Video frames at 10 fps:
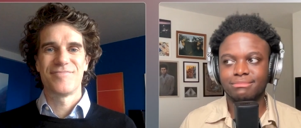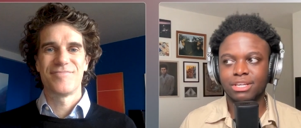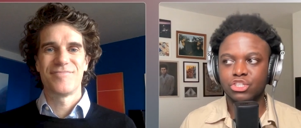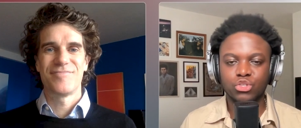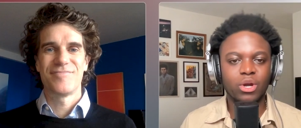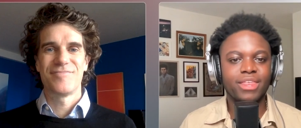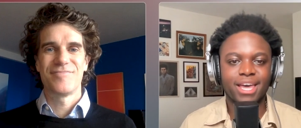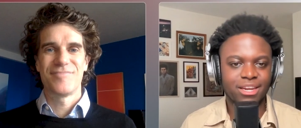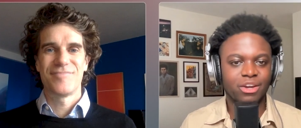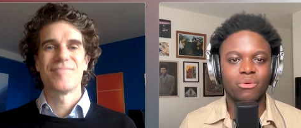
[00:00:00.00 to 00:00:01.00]
Speaker 1: enjoy
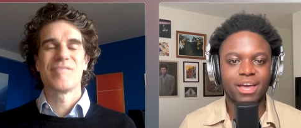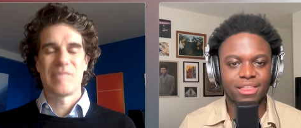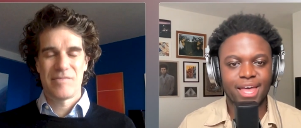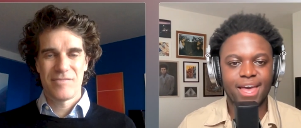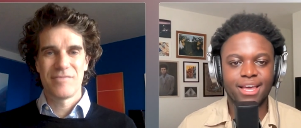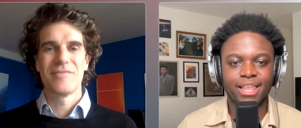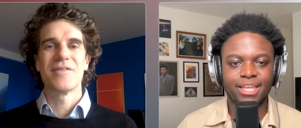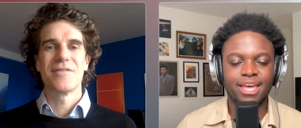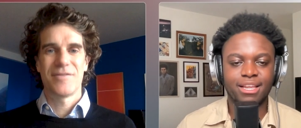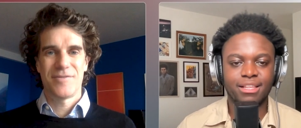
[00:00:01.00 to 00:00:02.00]
that and agree on that.
Speaker 2: I
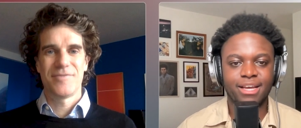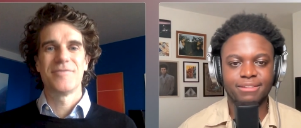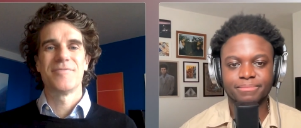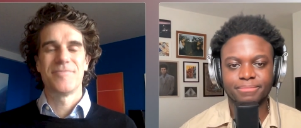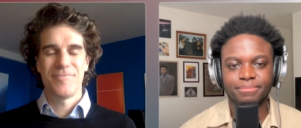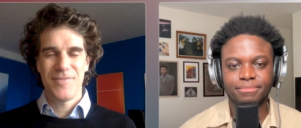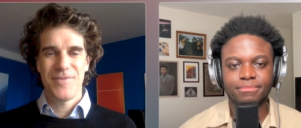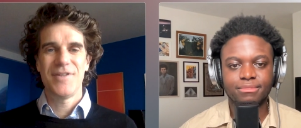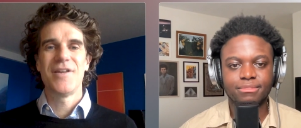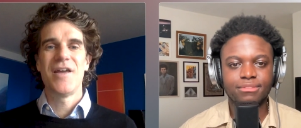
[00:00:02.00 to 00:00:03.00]
like that a lot.
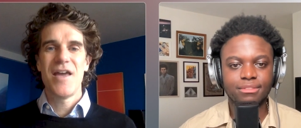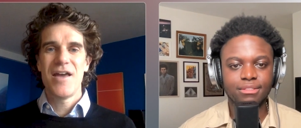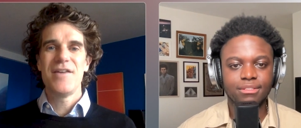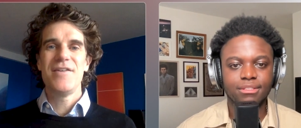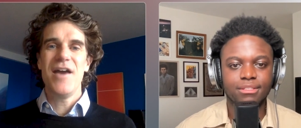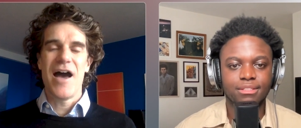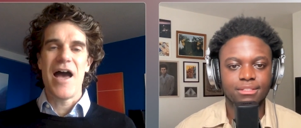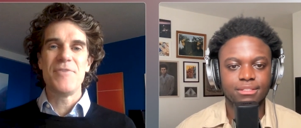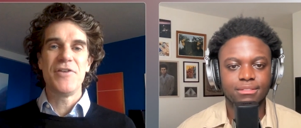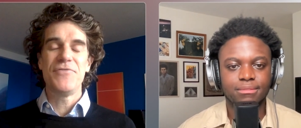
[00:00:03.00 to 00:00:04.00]
Yeah,
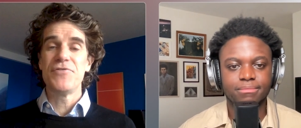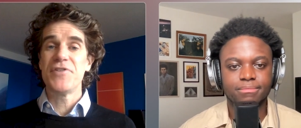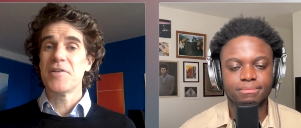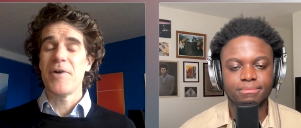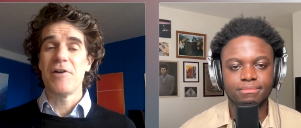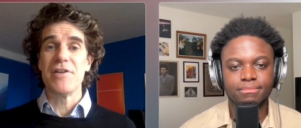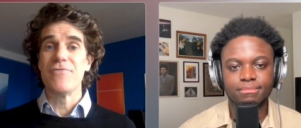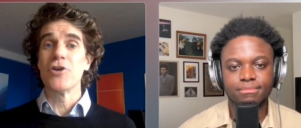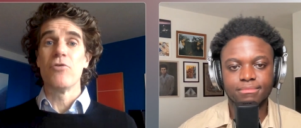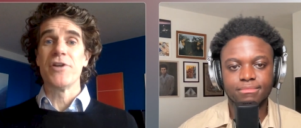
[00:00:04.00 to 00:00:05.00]
I mean, if you think about
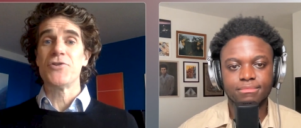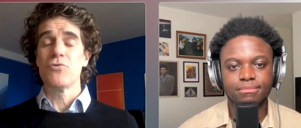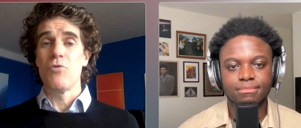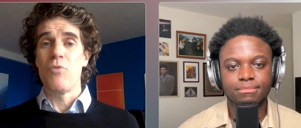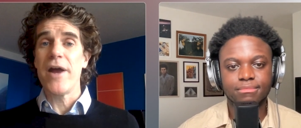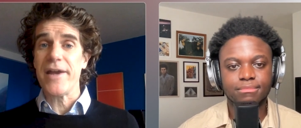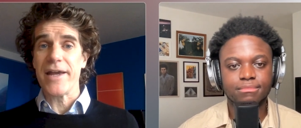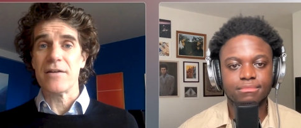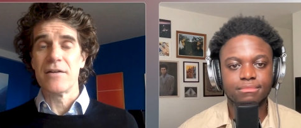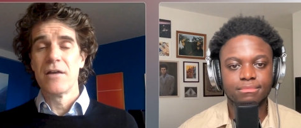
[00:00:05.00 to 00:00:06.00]
even going to a
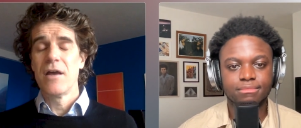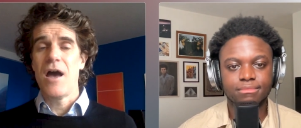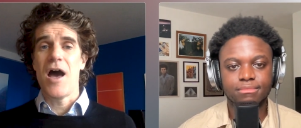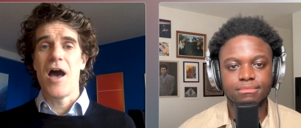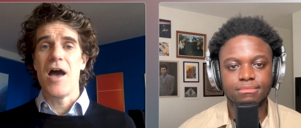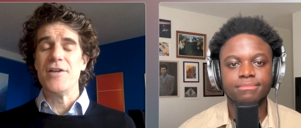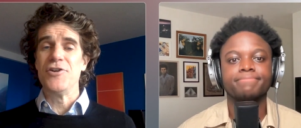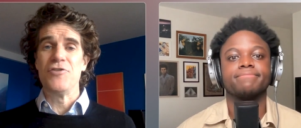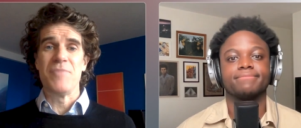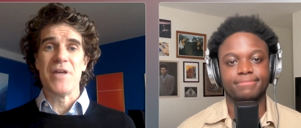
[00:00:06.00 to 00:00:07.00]
wedding, uh,
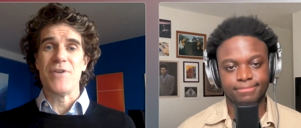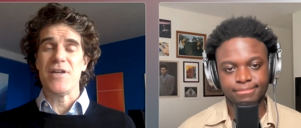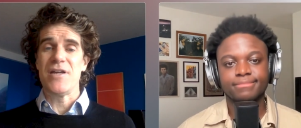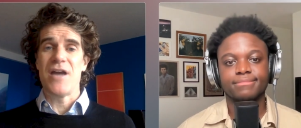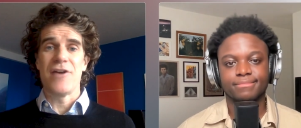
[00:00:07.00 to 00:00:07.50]
you know, maybe I